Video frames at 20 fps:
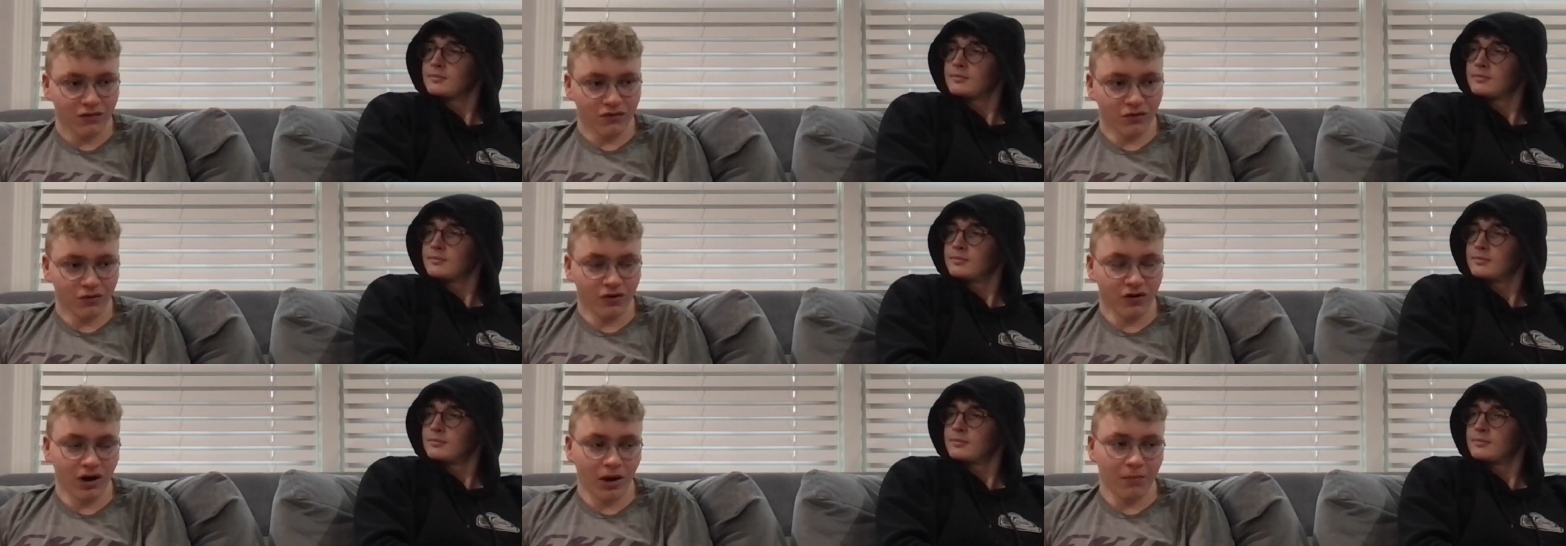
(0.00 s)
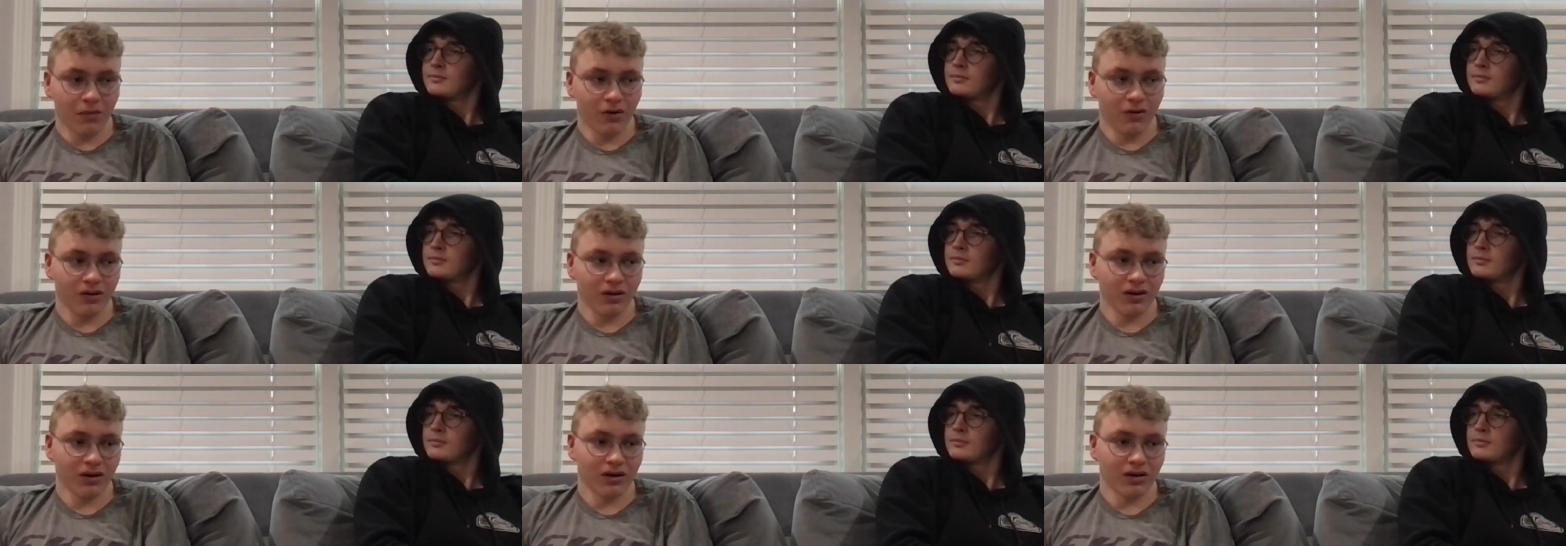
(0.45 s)
Speaker 1: So,
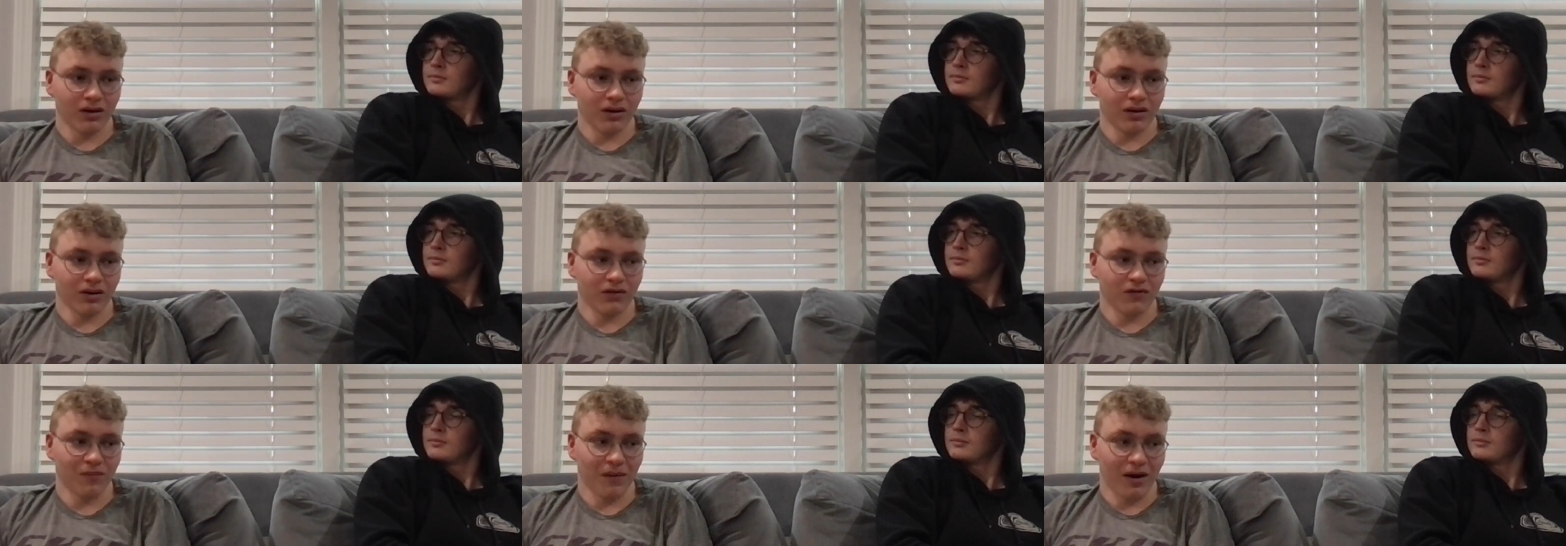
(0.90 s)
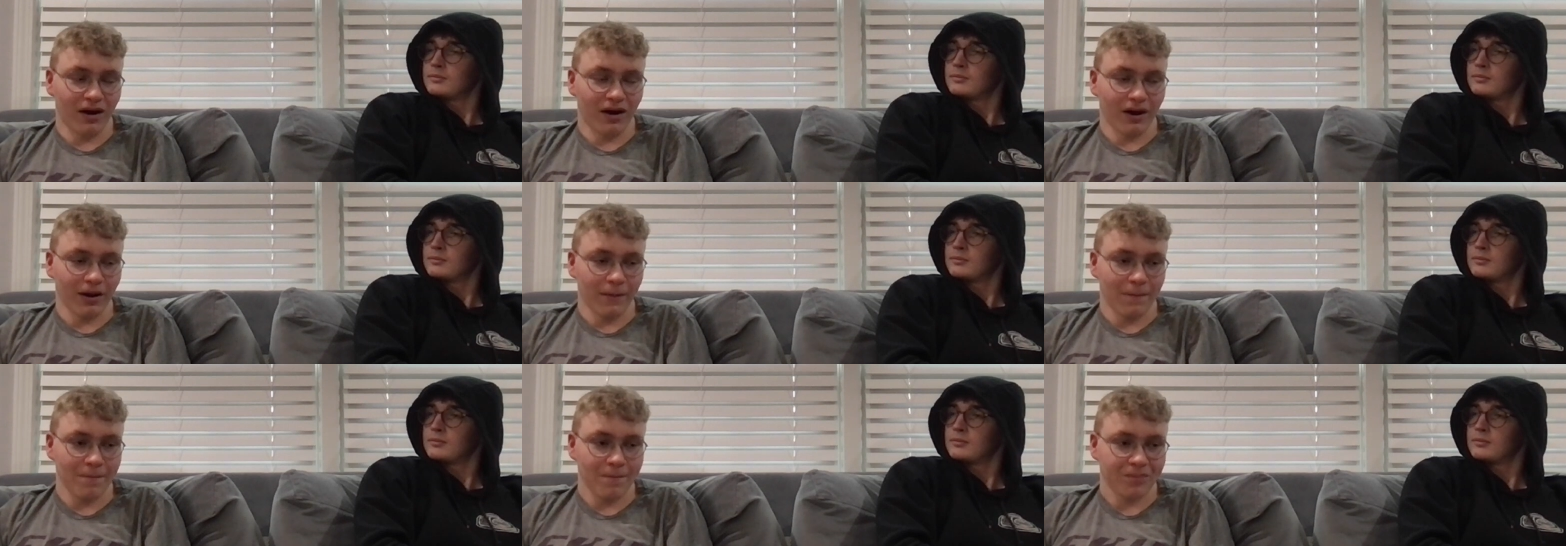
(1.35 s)
eudaimonia is
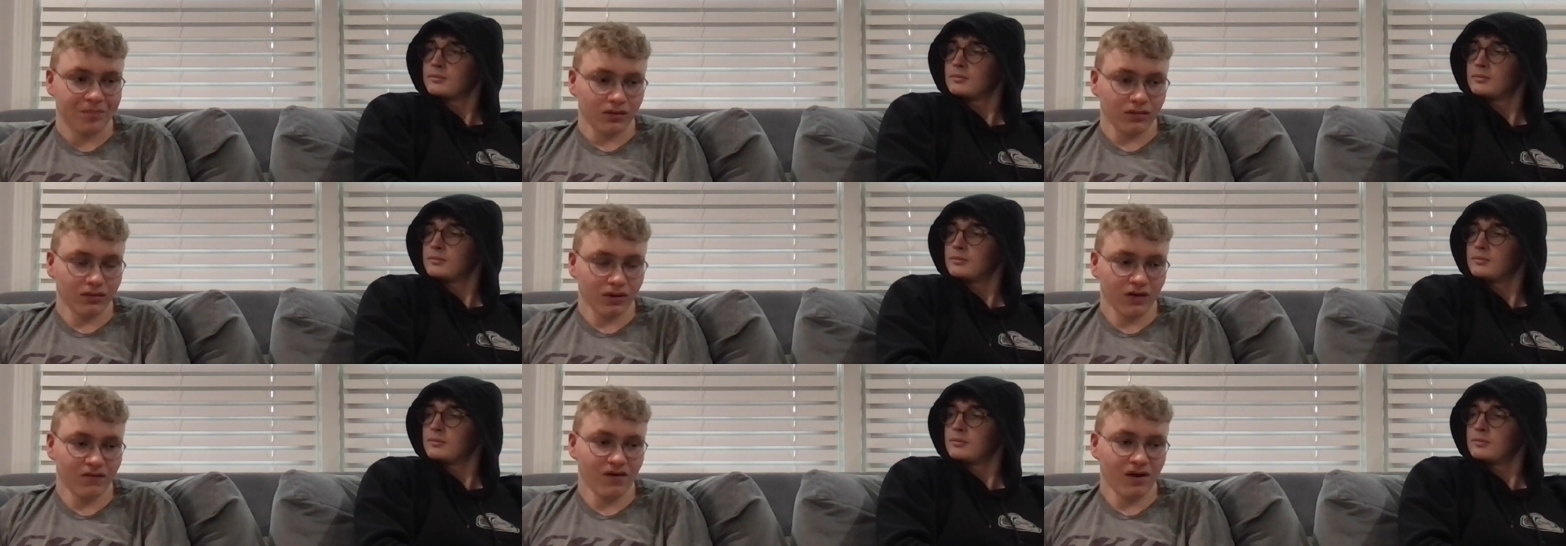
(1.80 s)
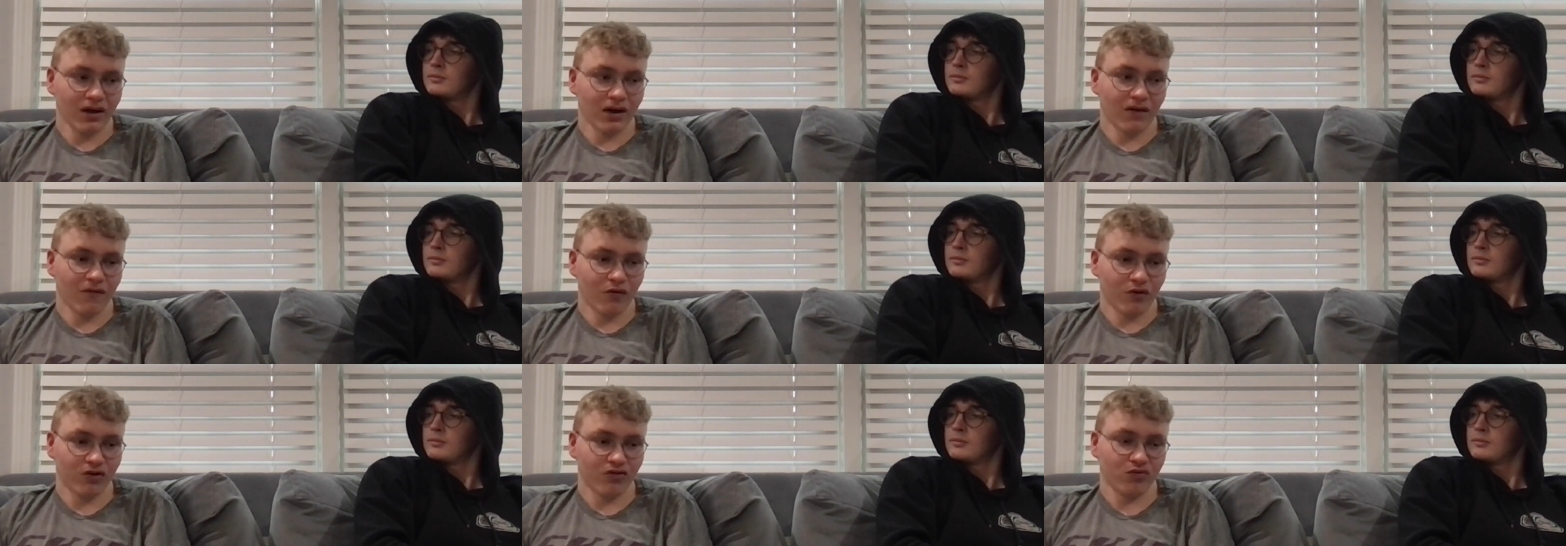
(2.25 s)
by living a
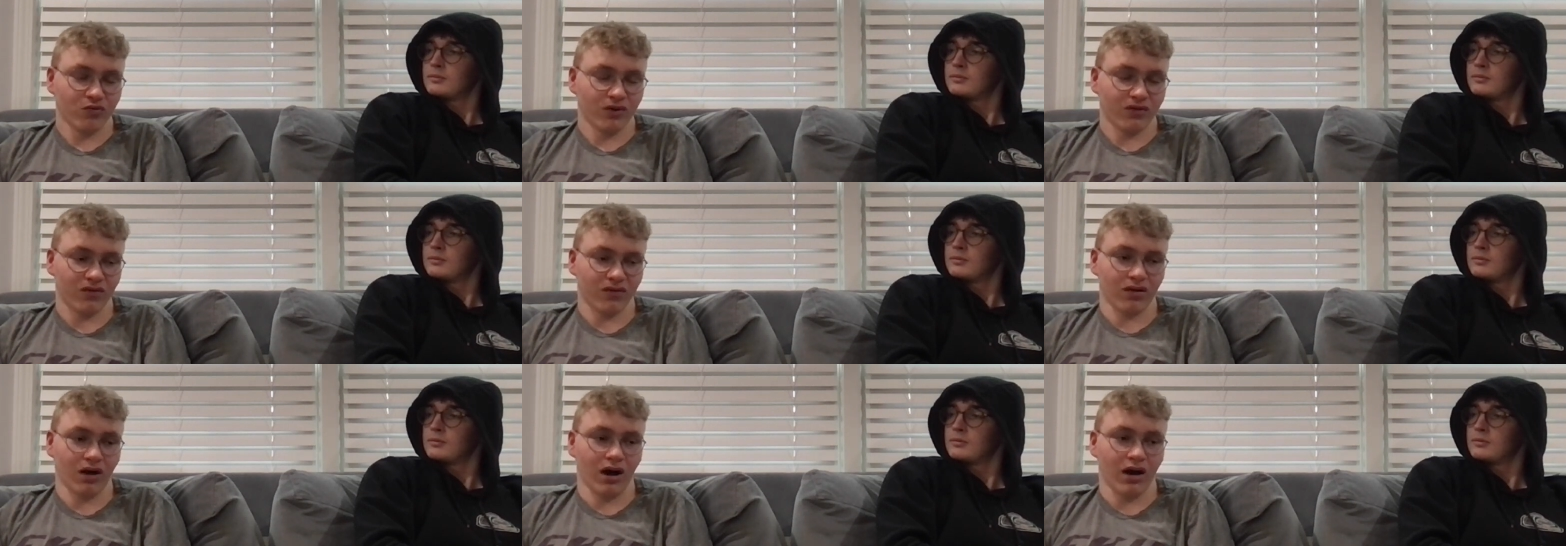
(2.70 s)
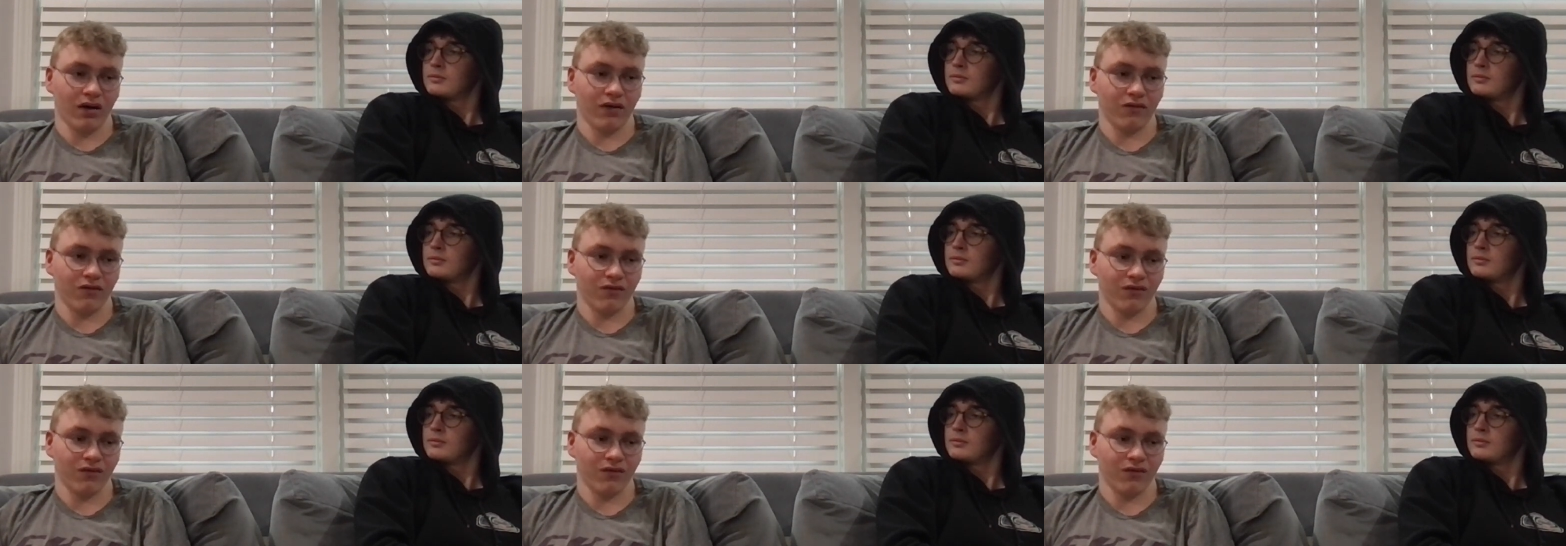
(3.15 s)
virtuous life.